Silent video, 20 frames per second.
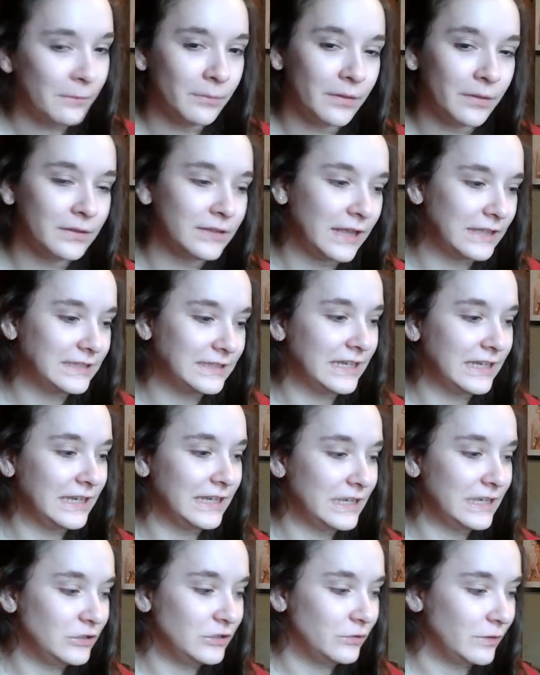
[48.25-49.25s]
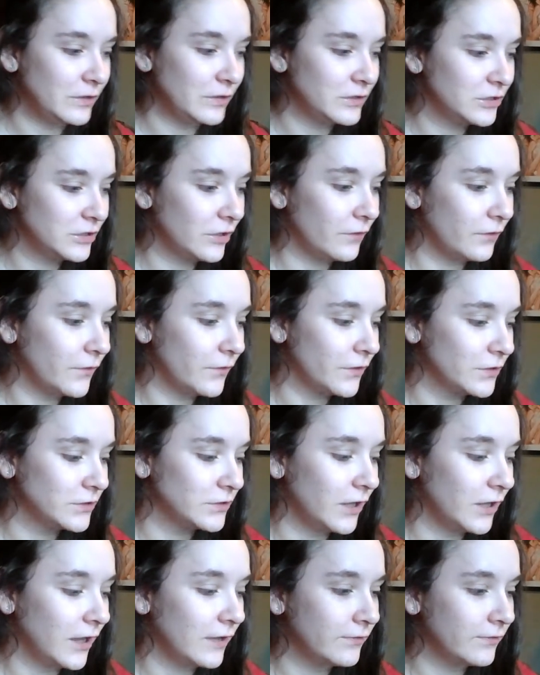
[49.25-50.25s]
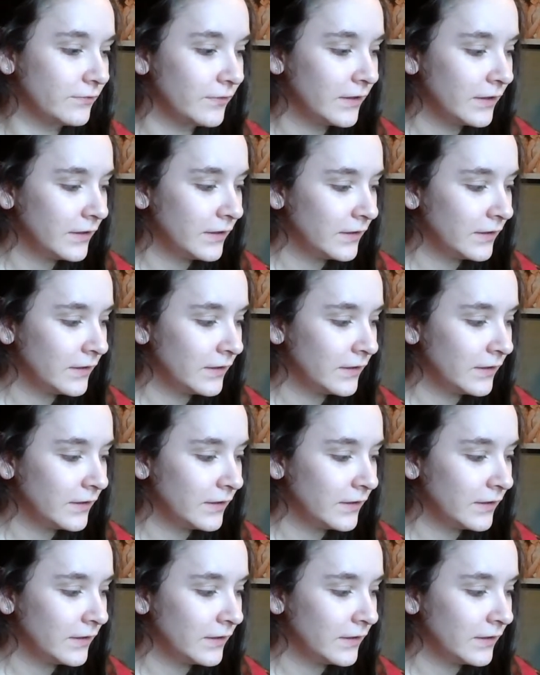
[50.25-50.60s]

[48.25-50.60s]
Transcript: But let's get into it. So first off,